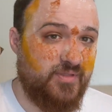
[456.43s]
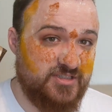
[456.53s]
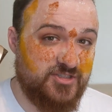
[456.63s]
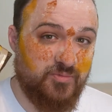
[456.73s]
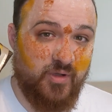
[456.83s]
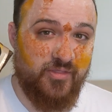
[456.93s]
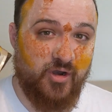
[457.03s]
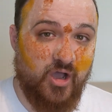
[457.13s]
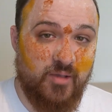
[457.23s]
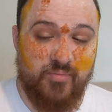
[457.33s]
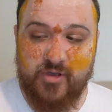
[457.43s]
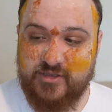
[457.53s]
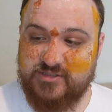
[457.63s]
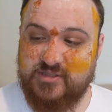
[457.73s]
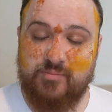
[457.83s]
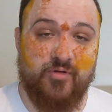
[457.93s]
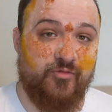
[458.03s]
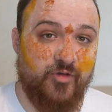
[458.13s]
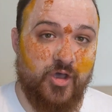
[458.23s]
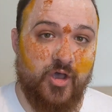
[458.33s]
This is the one that I personally
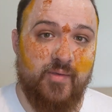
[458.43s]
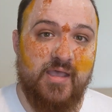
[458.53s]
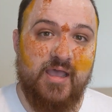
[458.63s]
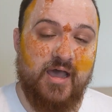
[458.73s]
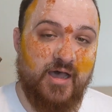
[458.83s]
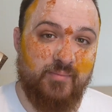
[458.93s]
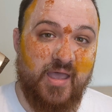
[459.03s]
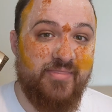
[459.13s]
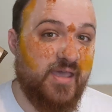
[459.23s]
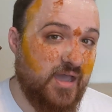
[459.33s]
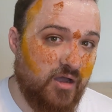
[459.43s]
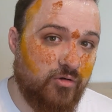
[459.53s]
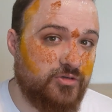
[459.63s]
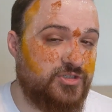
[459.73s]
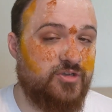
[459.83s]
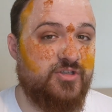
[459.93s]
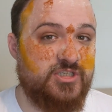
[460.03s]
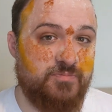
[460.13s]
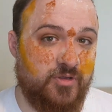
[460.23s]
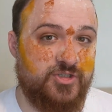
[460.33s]
prefer, and they are also the
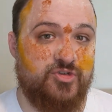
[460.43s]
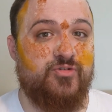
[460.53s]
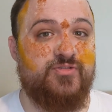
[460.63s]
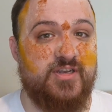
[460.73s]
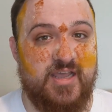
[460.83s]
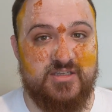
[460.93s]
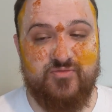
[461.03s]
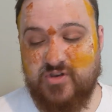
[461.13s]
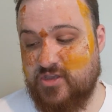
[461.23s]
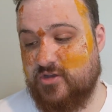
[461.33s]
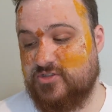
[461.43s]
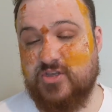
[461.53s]
sponsor of today's video.